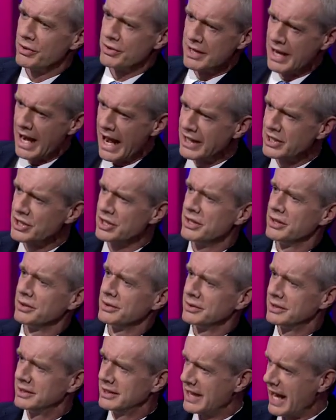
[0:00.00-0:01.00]

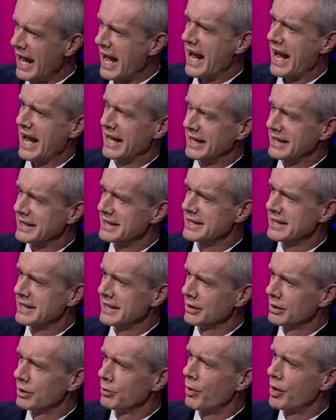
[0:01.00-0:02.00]
national debt is
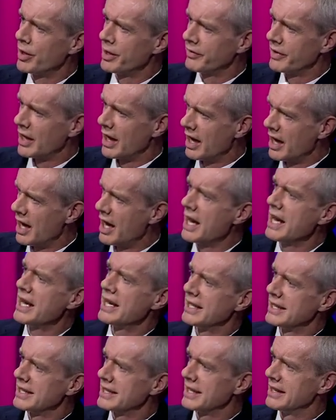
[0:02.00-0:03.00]
still one of the
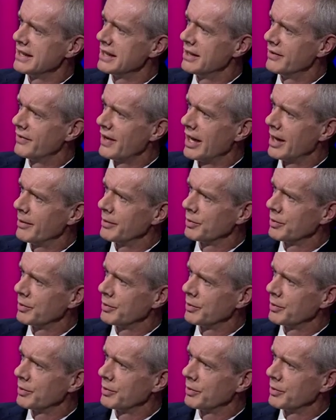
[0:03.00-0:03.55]
highest in the developed